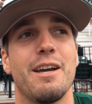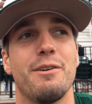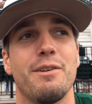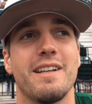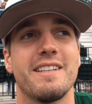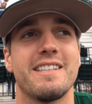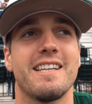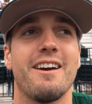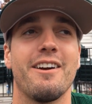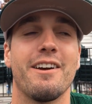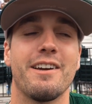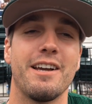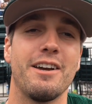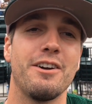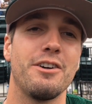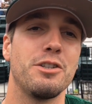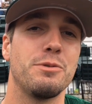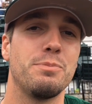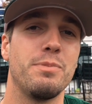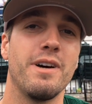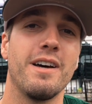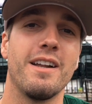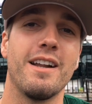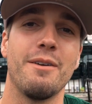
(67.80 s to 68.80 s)
yeah, that's how it
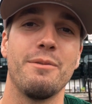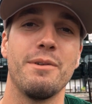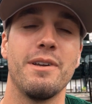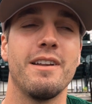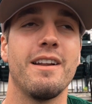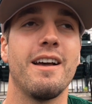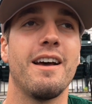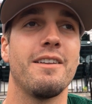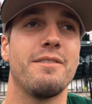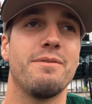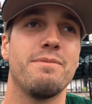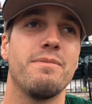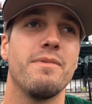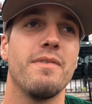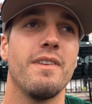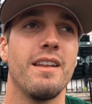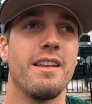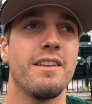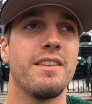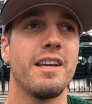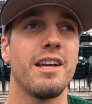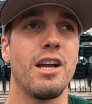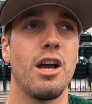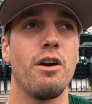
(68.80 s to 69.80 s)
goes. But I mean, I,
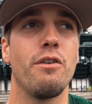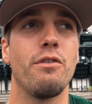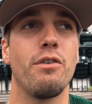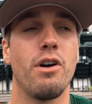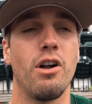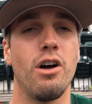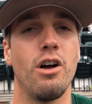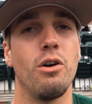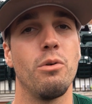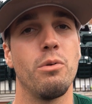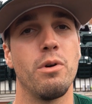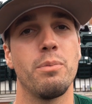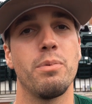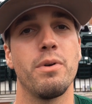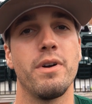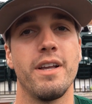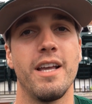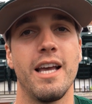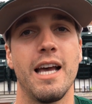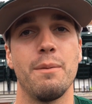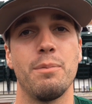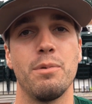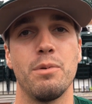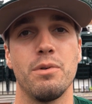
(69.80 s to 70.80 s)
I think overall we're
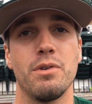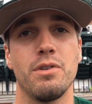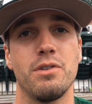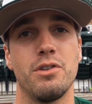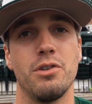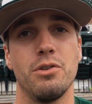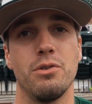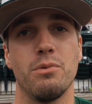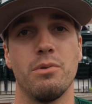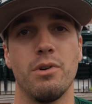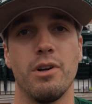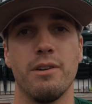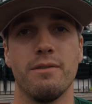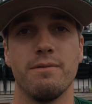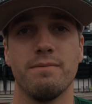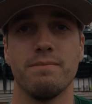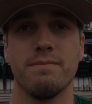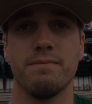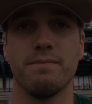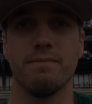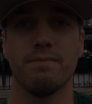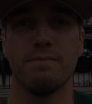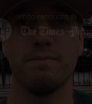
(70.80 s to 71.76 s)
pretty happy with two and one.